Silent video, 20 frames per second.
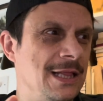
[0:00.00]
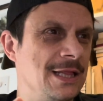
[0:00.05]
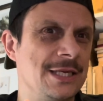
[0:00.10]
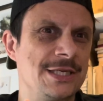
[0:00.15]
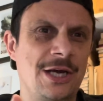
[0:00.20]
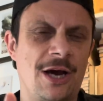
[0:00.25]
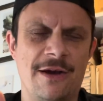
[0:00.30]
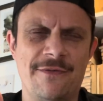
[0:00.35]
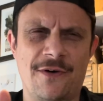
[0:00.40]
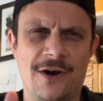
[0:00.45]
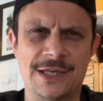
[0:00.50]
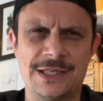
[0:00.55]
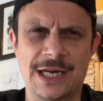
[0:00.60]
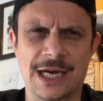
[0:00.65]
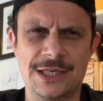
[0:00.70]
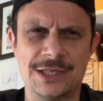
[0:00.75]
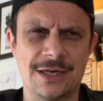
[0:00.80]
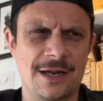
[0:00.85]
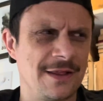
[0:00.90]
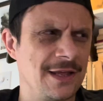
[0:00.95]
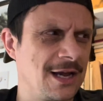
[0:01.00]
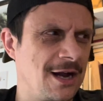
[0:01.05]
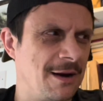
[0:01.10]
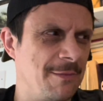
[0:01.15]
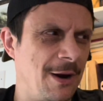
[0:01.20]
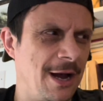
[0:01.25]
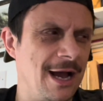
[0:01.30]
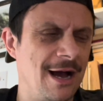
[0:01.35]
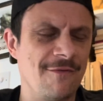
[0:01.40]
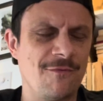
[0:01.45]
the sci-fi section. I think I
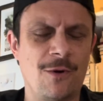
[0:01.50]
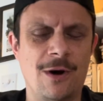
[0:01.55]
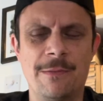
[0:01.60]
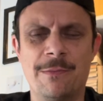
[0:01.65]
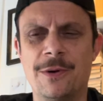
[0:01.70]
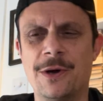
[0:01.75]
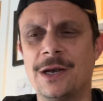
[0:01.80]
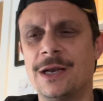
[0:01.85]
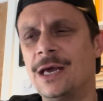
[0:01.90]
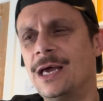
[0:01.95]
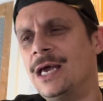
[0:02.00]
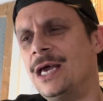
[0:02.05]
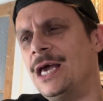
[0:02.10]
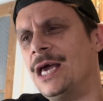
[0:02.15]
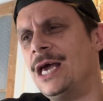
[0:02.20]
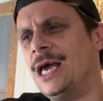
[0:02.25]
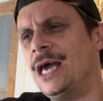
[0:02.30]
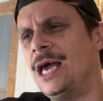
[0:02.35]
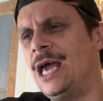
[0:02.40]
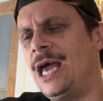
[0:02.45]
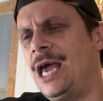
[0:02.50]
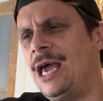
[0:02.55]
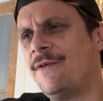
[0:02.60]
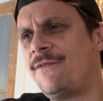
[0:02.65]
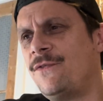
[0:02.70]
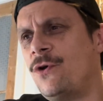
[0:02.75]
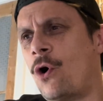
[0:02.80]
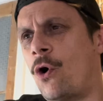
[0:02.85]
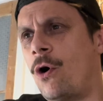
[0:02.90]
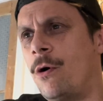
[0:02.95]
might have one, but if
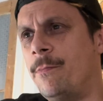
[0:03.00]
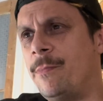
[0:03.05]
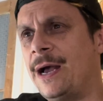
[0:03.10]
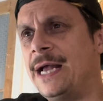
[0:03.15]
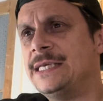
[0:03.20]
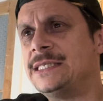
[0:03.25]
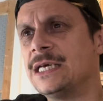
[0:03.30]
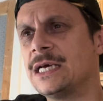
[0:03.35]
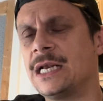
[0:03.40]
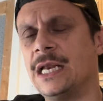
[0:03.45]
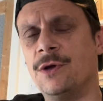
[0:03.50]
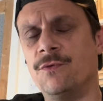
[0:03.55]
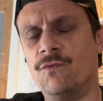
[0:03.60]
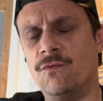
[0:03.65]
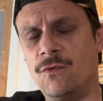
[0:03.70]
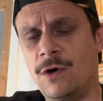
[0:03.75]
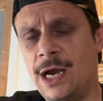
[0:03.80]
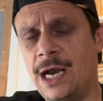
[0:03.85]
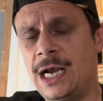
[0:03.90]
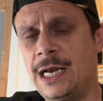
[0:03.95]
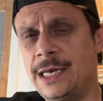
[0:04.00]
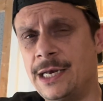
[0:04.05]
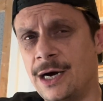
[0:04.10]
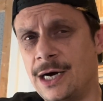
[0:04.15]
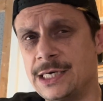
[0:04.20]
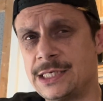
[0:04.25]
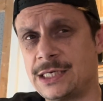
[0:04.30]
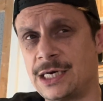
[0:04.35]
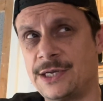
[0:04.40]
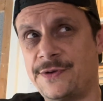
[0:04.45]
not, basically really
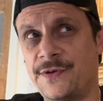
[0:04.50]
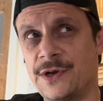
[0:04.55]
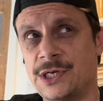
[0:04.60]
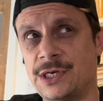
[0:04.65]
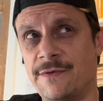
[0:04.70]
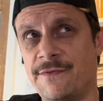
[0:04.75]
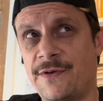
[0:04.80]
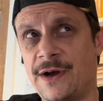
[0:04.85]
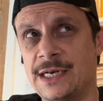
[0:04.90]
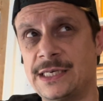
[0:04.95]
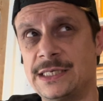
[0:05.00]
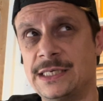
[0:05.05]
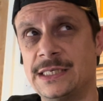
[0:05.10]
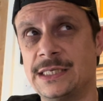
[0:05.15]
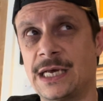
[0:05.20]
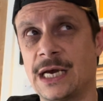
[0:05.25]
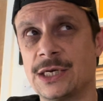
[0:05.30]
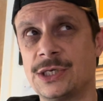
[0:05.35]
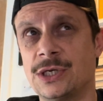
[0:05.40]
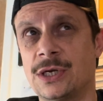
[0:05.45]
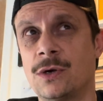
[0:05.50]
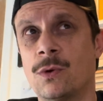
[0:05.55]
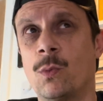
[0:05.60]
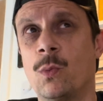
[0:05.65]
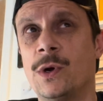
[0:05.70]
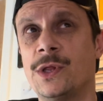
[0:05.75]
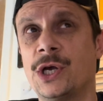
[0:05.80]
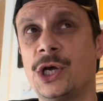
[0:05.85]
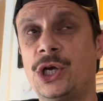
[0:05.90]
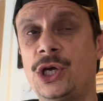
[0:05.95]
nice science fiction and fantasy section
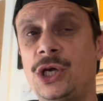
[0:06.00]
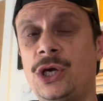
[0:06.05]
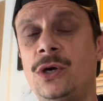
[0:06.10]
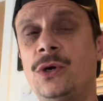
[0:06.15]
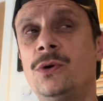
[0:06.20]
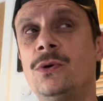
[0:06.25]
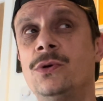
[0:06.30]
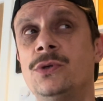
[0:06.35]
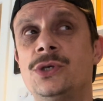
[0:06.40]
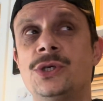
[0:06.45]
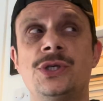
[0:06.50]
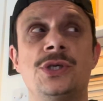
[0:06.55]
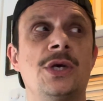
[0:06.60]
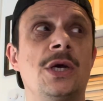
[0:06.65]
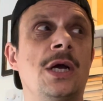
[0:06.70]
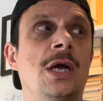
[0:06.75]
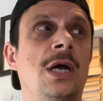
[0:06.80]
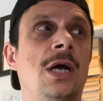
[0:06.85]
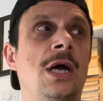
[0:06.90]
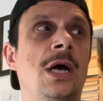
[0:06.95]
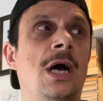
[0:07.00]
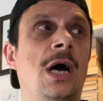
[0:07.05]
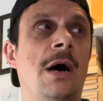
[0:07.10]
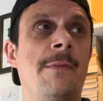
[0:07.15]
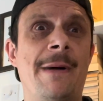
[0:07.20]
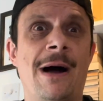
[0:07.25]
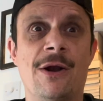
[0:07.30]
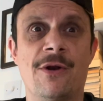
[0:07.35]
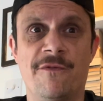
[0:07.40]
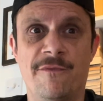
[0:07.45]
with a huge
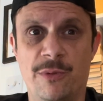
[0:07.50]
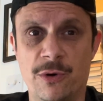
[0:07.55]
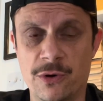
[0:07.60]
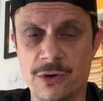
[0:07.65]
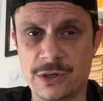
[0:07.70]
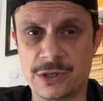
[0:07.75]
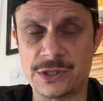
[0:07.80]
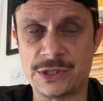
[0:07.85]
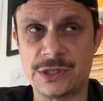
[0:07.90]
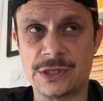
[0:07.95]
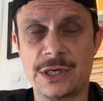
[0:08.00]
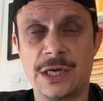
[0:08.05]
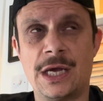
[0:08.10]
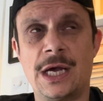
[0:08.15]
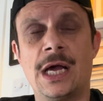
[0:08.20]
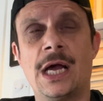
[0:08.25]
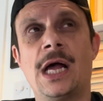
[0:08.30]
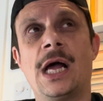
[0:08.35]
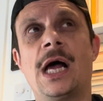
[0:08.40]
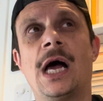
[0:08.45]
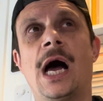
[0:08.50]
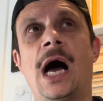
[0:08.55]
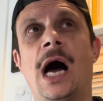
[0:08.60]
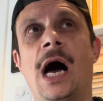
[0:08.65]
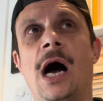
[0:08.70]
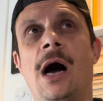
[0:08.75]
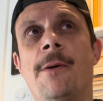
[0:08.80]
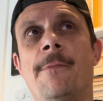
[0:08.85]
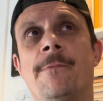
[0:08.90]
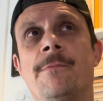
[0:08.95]
amount of books.
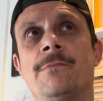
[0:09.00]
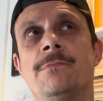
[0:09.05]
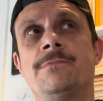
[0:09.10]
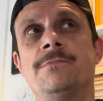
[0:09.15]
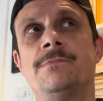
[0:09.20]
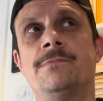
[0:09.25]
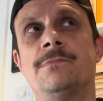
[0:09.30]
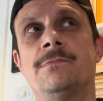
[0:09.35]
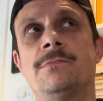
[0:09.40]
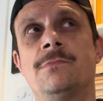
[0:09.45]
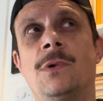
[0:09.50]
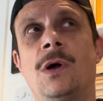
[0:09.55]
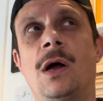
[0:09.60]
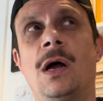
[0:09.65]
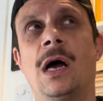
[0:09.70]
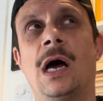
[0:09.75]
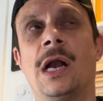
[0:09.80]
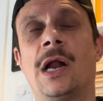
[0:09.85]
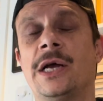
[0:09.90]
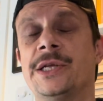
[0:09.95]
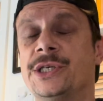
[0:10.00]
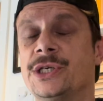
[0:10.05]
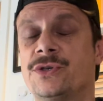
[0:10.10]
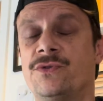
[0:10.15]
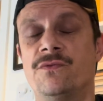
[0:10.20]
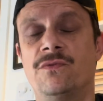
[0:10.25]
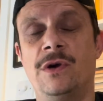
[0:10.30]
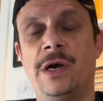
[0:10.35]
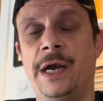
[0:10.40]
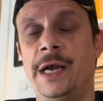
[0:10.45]
And I just
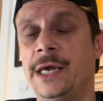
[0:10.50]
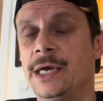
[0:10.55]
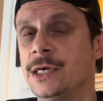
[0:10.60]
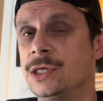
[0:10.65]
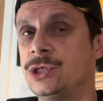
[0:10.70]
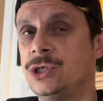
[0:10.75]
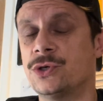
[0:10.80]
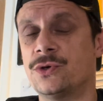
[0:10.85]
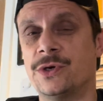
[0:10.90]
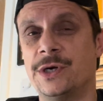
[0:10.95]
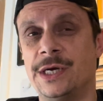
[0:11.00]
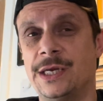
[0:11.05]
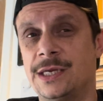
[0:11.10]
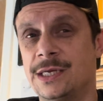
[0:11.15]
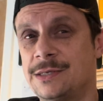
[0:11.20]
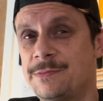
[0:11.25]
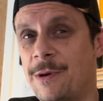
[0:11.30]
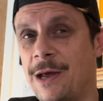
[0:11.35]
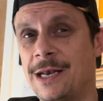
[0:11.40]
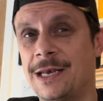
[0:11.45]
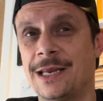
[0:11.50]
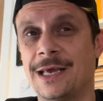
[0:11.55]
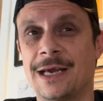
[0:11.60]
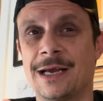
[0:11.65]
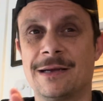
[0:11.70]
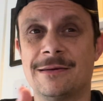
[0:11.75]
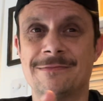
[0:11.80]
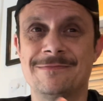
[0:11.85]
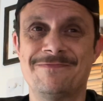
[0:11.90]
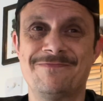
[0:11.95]
really enjoyed
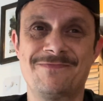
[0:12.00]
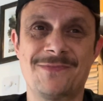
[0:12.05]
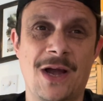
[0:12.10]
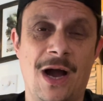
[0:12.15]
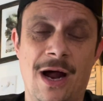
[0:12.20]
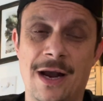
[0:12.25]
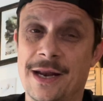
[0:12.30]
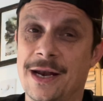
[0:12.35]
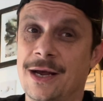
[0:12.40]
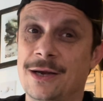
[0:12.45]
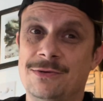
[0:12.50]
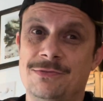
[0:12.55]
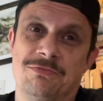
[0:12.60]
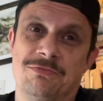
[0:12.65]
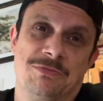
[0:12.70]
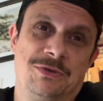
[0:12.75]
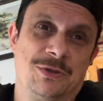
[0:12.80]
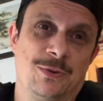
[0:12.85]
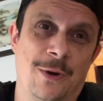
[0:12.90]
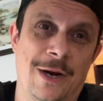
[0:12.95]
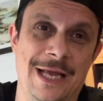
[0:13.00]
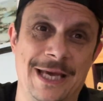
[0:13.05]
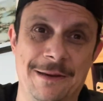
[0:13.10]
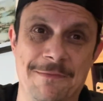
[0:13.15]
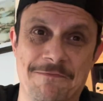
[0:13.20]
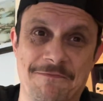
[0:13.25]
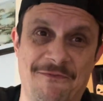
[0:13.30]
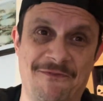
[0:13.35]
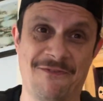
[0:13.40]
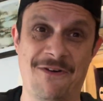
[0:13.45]
spending, I don't know,
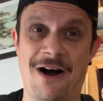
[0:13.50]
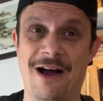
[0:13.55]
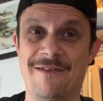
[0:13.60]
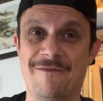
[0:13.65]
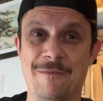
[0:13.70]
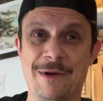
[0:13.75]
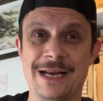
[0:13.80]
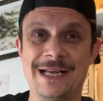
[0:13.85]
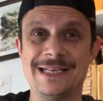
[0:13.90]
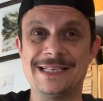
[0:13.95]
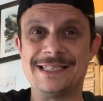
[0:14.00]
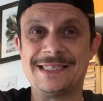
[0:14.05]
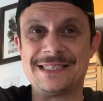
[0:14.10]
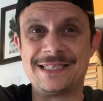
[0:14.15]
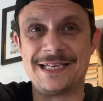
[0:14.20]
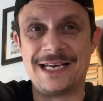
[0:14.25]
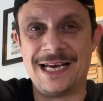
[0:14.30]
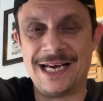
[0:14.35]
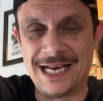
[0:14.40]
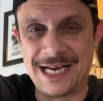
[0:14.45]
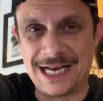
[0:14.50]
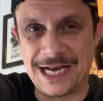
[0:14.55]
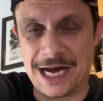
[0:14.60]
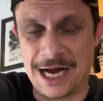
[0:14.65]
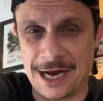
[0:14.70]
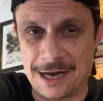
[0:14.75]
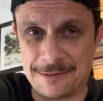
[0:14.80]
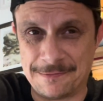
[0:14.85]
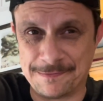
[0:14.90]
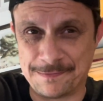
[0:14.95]
25 minutes.
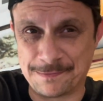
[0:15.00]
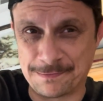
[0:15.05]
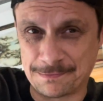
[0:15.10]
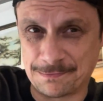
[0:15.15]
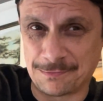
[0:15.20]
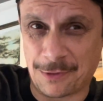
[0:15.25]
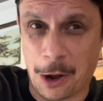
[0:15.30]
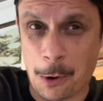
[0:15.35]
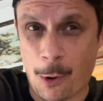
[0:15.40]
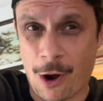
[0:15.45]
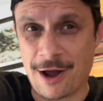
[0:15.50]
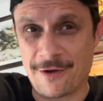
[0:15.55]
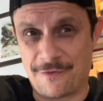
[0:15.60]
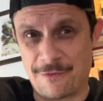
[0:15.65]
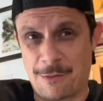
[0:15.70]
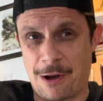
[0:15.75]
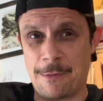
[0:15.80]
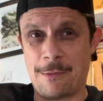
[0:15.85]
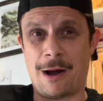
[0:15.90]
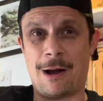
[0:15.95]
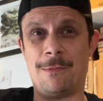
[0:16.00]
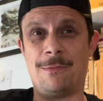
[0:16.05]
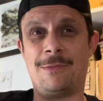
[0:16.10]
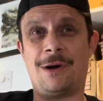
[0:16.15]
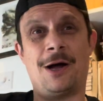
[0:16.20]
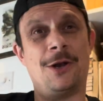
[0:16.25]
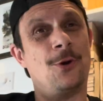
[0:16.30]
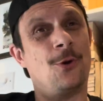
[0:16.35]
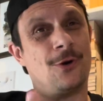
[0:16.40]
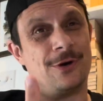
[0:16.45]
My wife and my mum
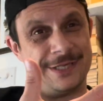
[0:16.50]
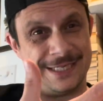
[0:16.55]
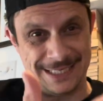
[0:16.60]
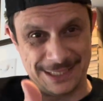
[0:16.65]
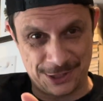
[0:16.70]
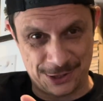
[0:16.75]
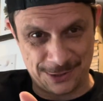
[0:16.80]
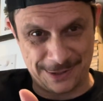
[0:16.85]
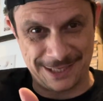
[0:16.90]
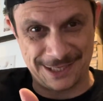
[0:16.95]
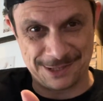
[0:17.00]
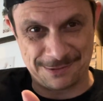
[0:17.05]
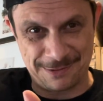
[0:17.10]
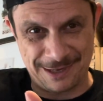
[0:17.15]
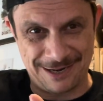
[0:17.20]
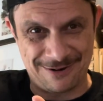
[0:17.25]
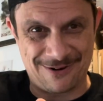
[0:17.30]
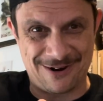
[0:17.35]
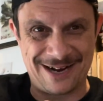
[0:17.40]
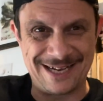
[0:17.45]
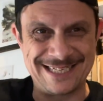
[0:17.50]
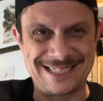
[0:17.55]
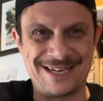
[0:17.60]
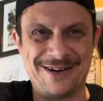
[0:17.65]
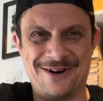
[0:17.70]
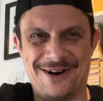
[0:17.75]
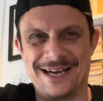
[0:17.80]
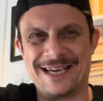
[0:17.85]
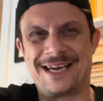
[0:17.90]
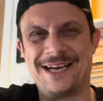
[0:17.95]
are not as into it as me, right?
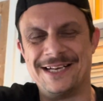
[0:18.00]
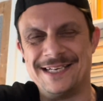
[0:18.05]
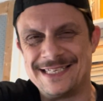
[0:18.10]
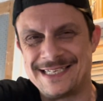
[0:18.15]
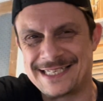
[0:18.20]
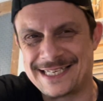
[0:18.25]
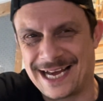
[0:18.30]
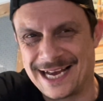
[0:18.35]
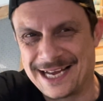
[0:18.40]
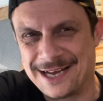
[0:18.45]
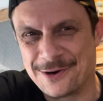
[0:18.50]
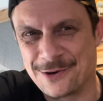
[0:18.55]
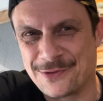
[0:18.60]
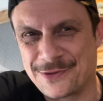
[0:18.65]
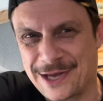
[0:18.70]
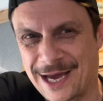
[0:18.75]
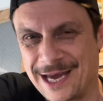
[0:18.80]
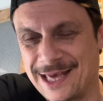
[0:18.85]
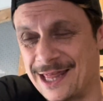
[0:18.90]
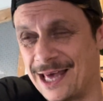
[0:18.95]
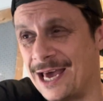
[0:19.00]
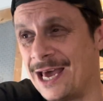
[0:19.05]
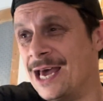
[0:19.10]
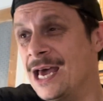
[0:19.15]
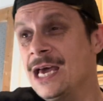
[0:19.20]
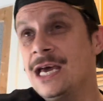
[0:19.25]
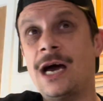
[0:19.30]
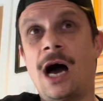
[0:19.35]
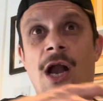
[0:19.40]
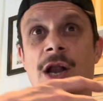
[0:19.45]
So I can stay all day there.
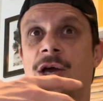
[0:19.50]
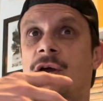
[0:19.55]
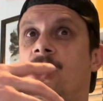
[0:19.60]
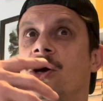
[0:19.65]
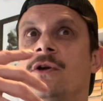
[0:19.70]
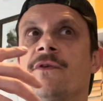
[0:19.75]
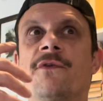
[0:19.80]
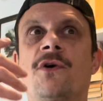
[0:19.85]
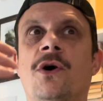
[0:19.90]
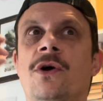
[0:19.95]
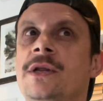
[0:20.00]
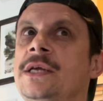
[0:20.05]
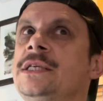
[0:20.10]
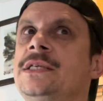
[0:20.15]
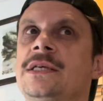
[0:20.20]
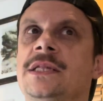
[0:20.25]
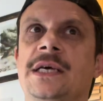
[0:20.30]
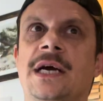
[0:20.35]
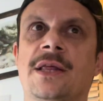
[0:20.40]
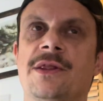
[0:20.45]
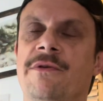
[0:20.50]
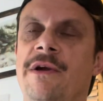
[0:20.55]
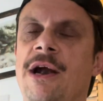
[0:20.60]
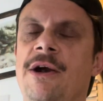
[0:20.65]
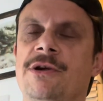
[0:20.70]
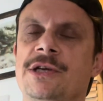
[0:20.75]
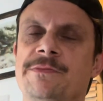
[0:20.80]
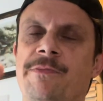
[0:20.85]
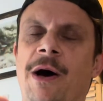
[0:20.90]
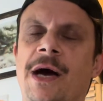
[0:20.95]
And I could have gone into the other
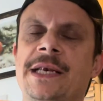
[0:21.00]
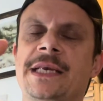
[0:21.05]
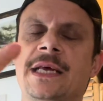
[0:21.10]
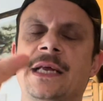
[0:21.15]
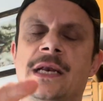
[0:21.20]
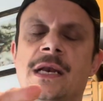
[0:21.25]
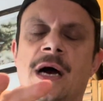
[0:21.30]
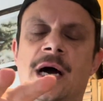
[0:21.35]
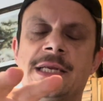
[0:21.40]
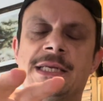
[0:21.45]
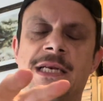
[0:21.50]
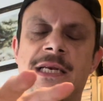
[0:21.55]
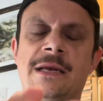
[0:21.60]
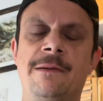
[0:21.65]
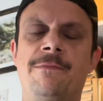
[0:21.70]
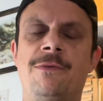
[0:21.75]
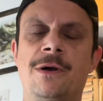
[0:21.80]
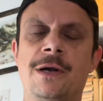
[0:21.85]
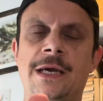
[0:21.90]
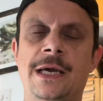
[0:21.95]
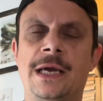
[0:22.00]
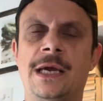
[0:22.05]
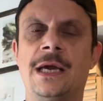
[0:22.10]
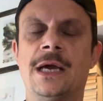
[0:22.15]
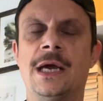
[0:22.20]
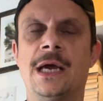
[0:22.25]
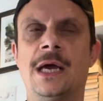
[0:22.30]
areas, but I didn't. I deliberately